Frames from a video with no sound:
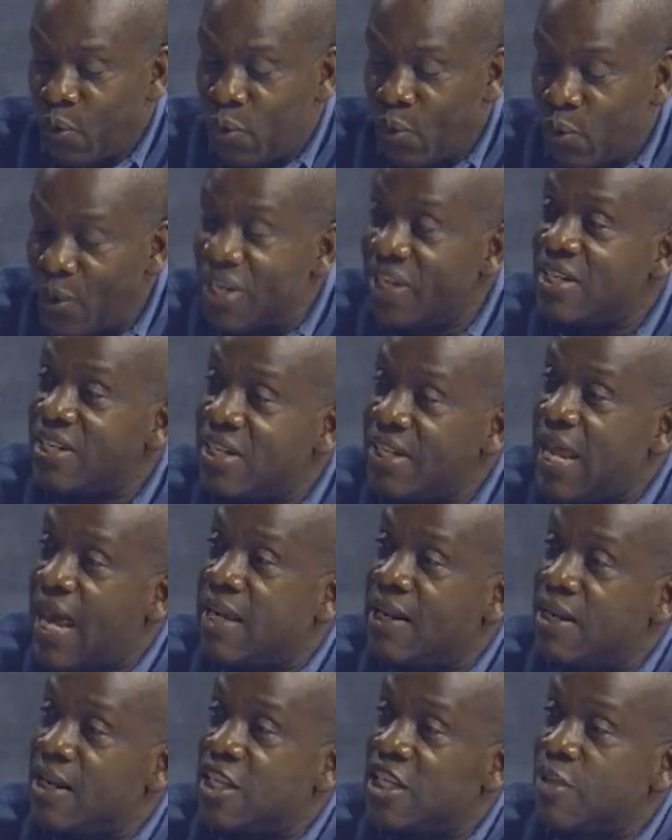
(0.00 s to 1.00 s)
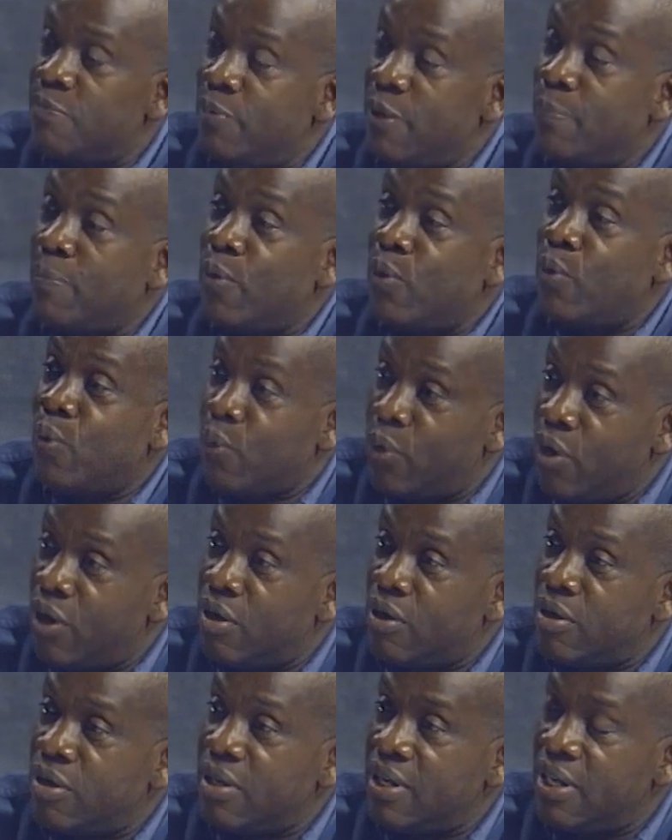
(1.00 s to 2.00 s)
which status people
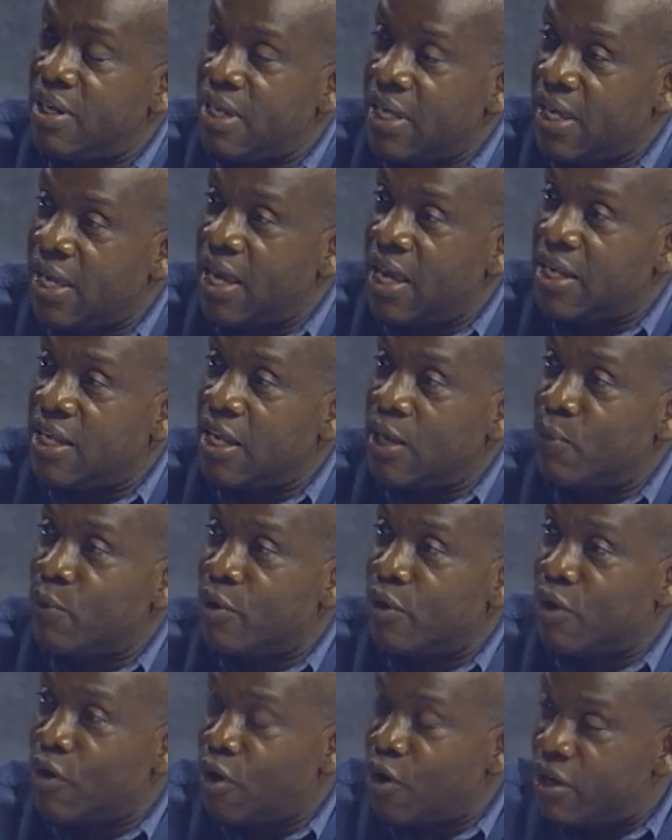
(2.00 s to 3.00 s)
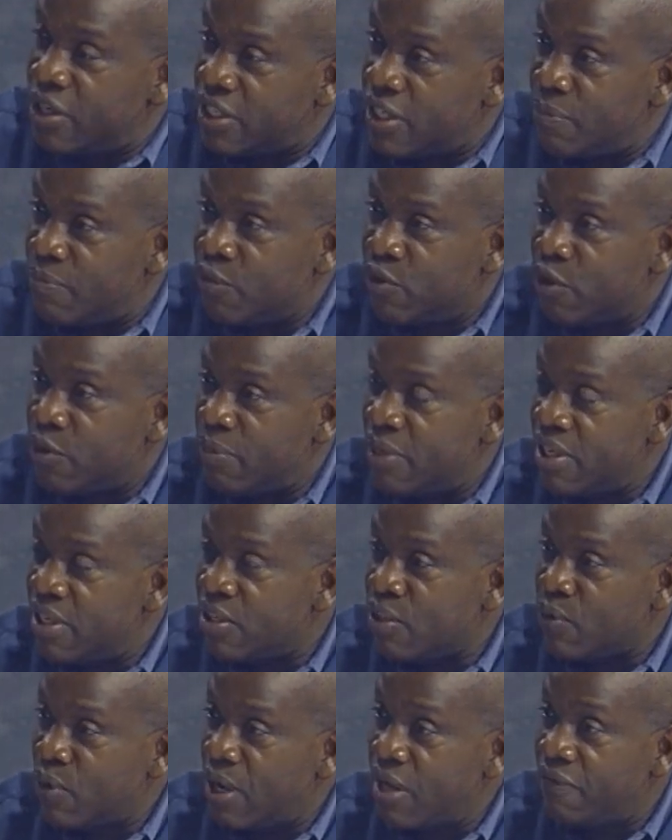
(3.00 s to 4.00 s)
were indicating would cause him to be
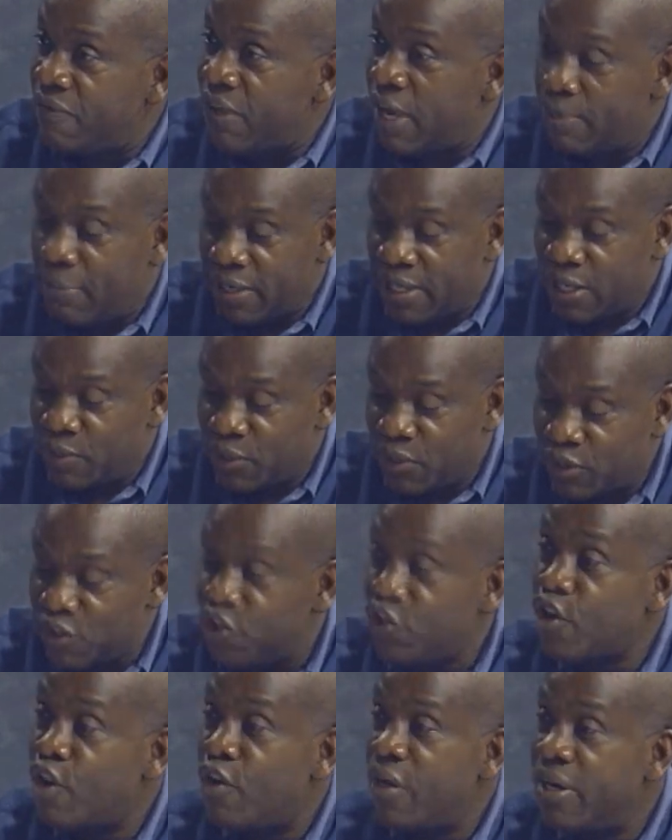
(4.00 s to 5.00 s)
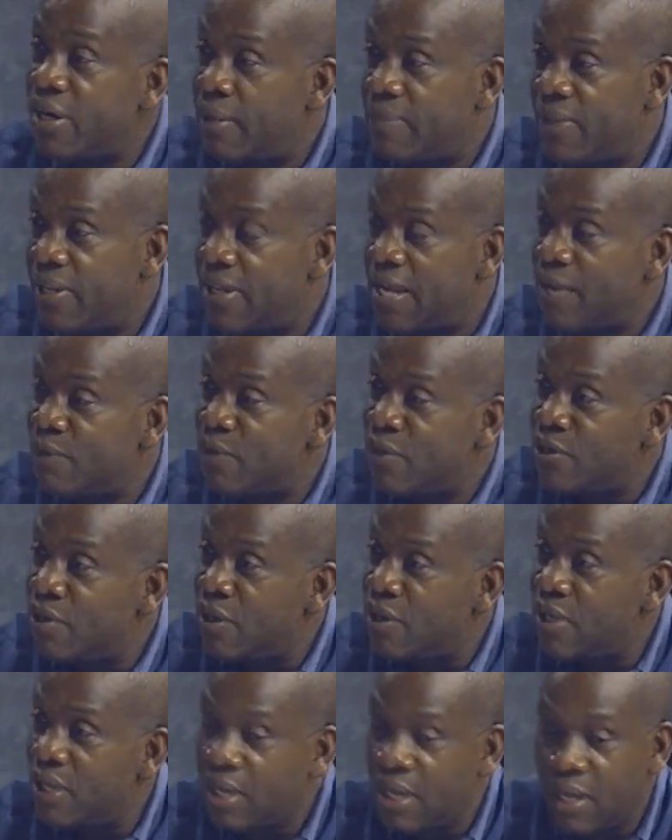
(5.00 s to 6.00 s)
disqualified, but he was assuring them that that was
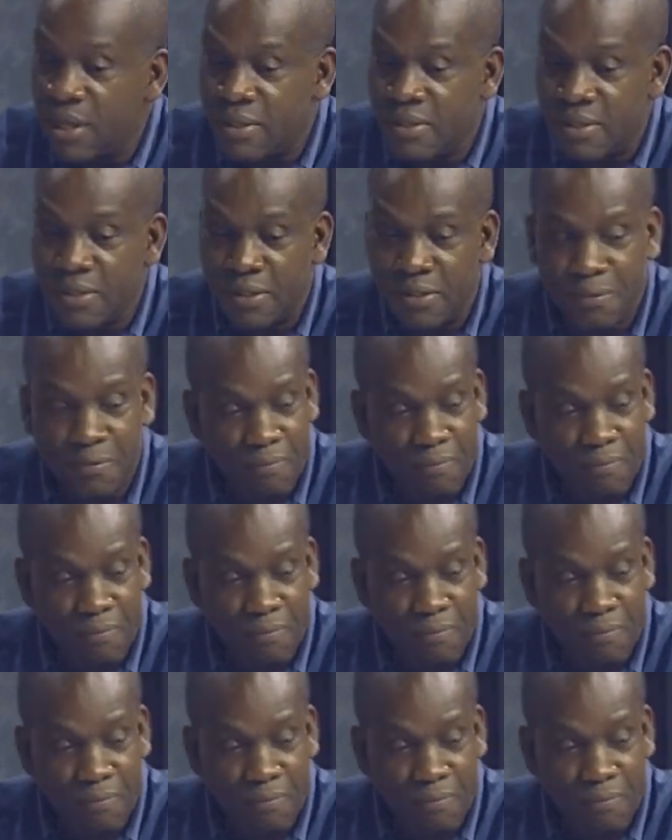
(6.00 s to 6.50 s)
not the case.